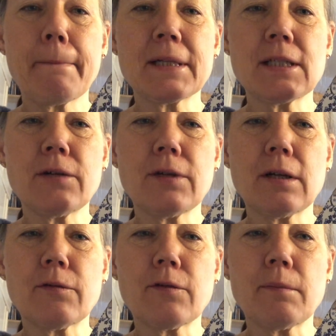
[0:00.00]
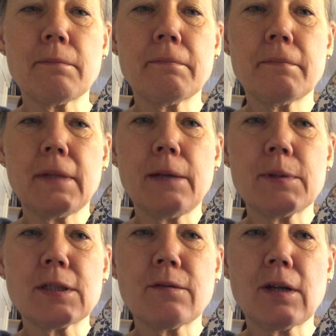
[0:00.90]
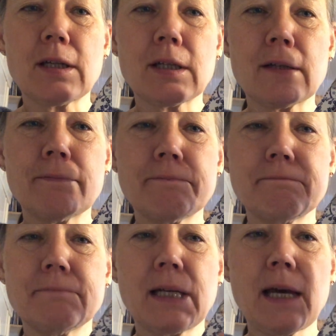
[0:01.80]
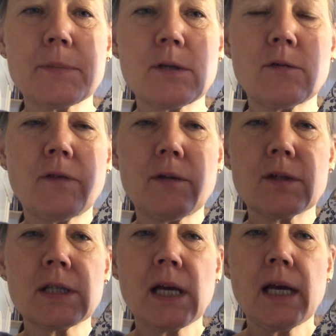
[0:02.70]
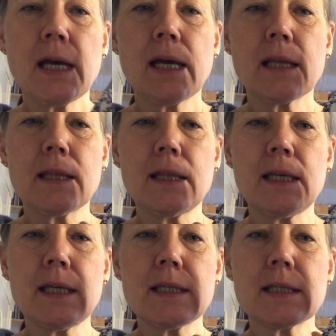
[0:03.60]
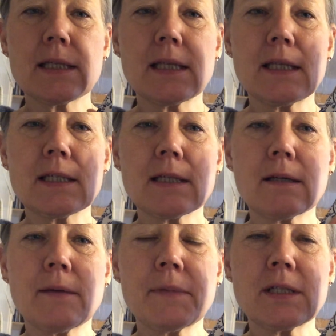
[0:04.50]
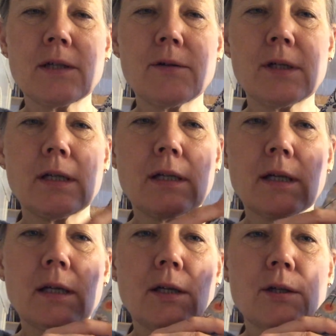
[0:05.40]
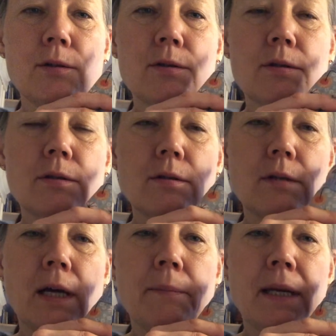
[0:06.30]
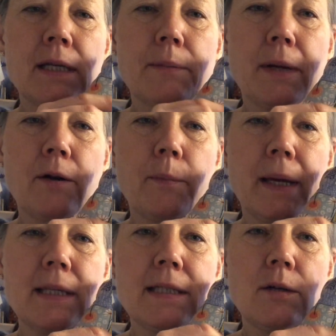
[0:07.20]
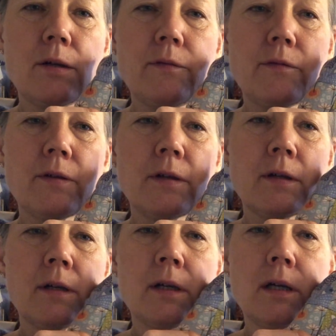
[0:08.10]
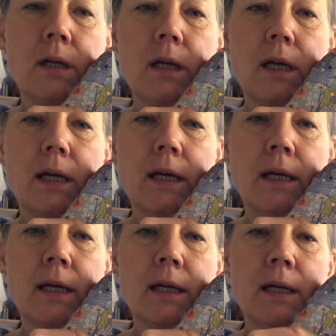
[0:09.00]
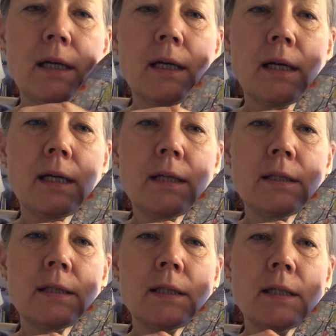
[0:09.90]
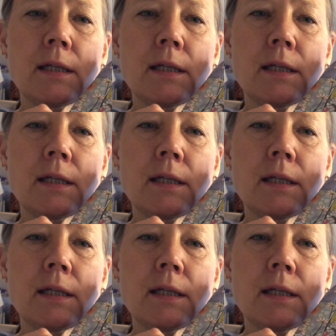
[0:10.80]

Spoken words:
material from Liberty of London, my absolute favorites. This material I made a pair of pants out of. And